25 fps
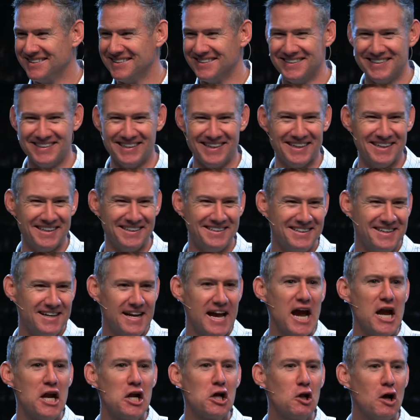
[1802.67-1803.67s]
Yeah.
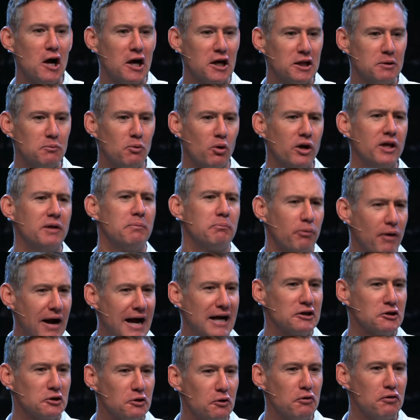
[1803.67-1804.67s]
8 o'clock in the morning,
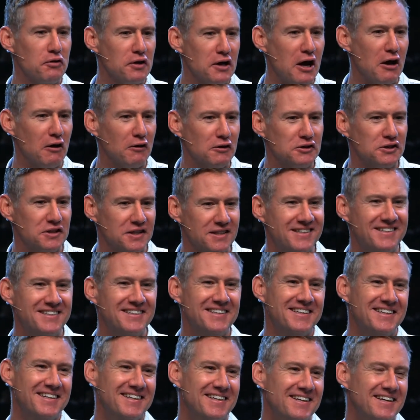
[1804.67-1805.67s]
practical theology.
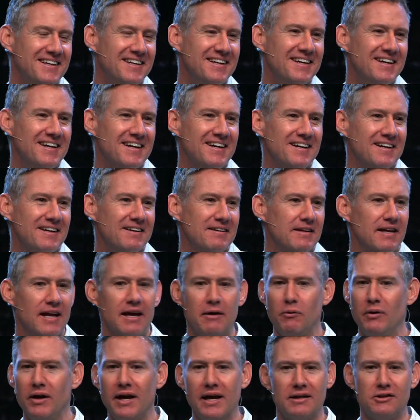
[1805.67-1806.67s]
Hey,
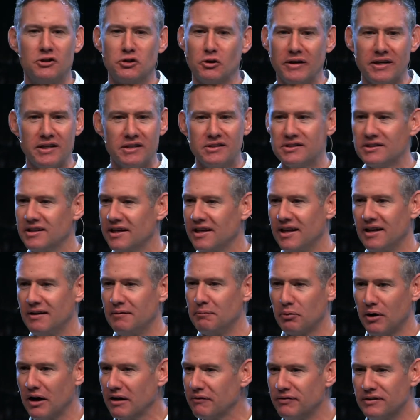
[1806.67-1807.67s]
we had drinks and
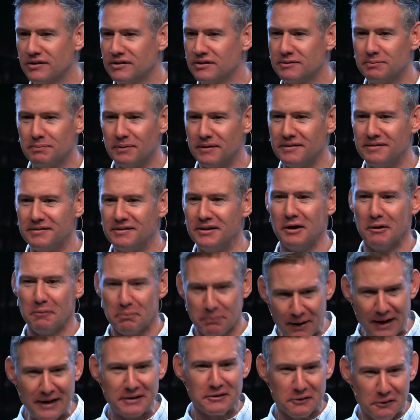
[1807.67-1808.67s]
breakfast, but
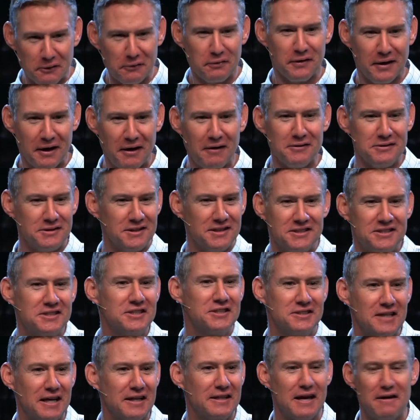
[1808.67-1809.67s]
practical theology, it's
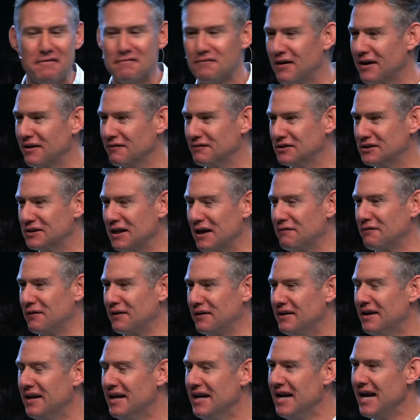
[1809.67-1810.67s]
just not that fun of stuff.
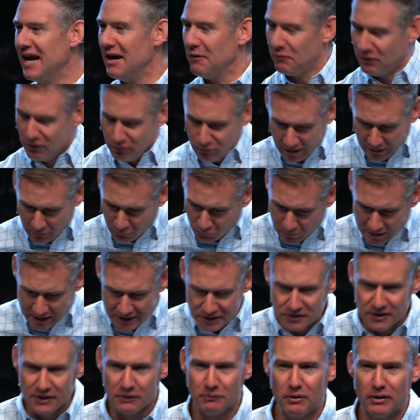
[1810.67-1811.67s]
And we were like
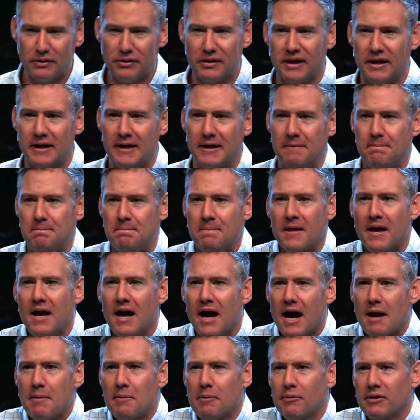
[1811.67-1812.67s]
wrestling with it. And
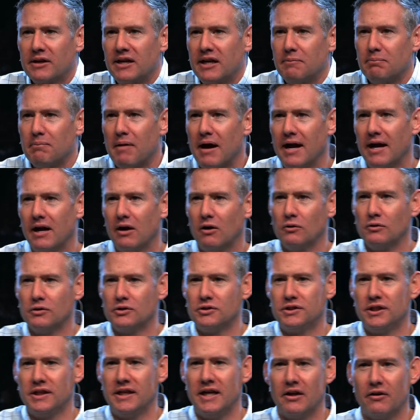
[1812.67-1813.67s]
I remember getting our elders
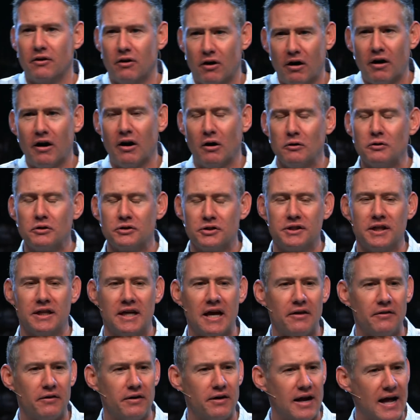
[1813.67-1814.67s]
together,
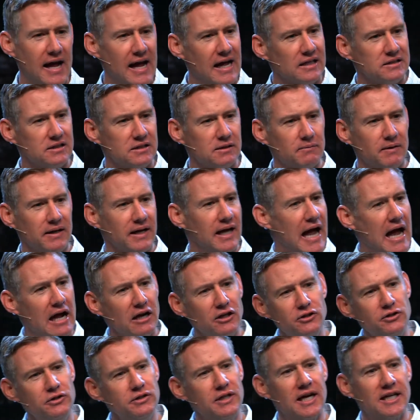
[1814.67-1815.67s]
and I asked them, like, how
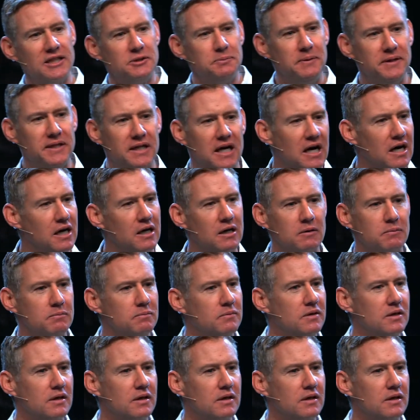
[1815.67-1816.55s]
did you guys become